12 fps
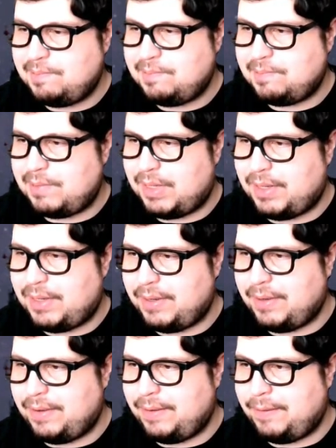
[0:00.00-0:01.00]

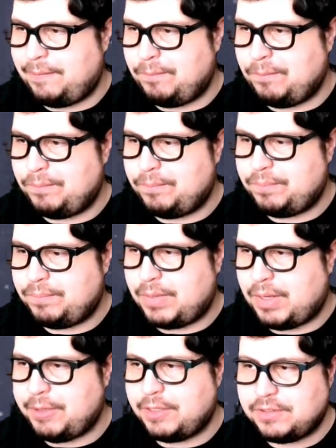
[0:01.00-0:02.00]
I'm
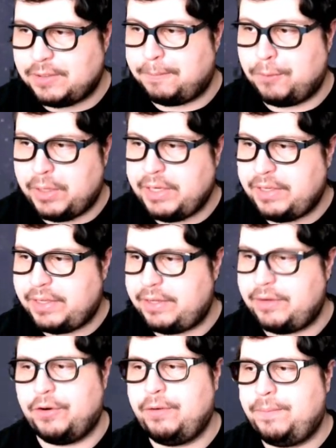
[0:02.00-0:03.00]
going to Sabrina
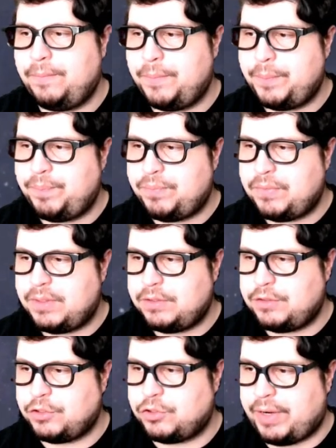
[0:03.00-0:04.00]
here
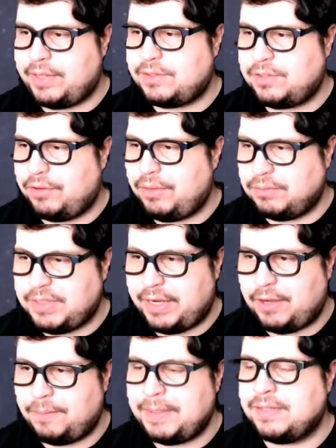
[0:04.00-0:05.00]
to try and slow them
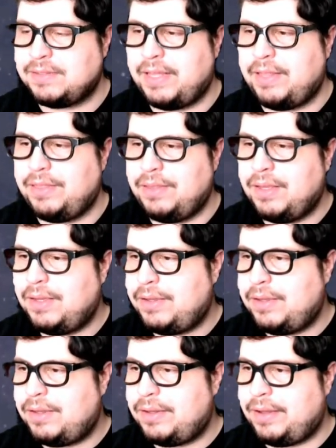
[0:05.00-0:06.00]
down, because then
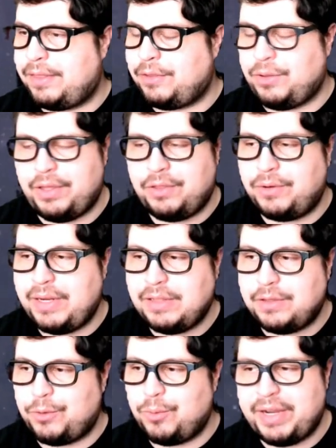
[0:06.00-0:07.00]
they'll either need
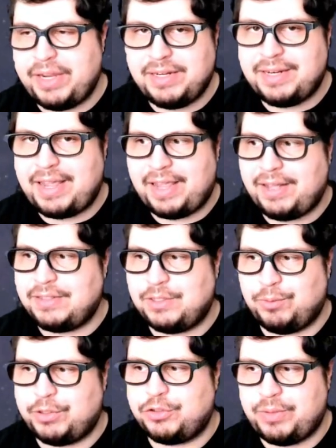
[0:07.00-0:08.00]
the green in hand to
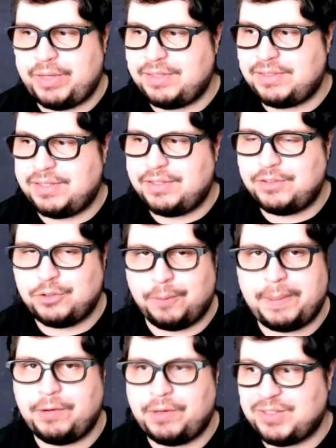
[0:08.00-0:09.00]
retreat
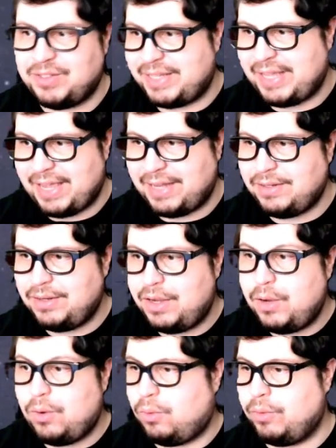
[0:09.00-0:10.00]
Superior again,
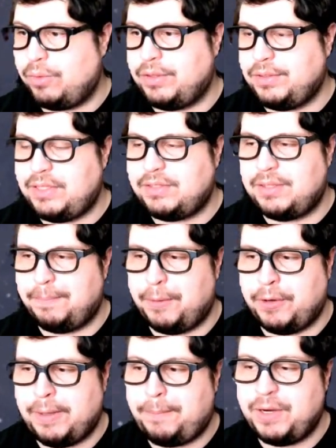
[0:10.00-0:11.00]
or they'll need to
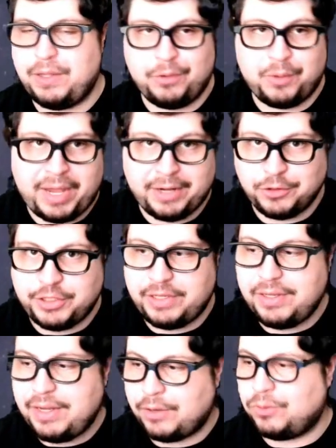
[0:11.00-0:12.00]
burn up one of their
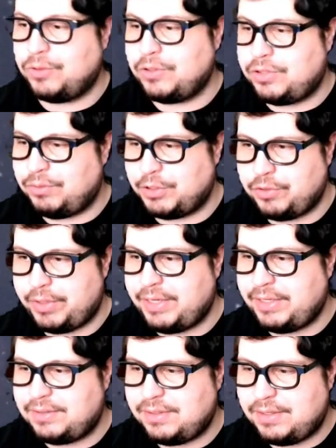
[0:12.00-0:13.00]
energy in order to retreat
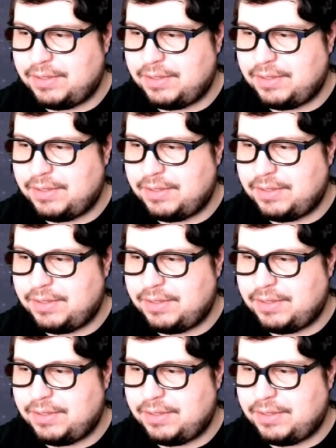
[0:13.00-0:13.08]
it.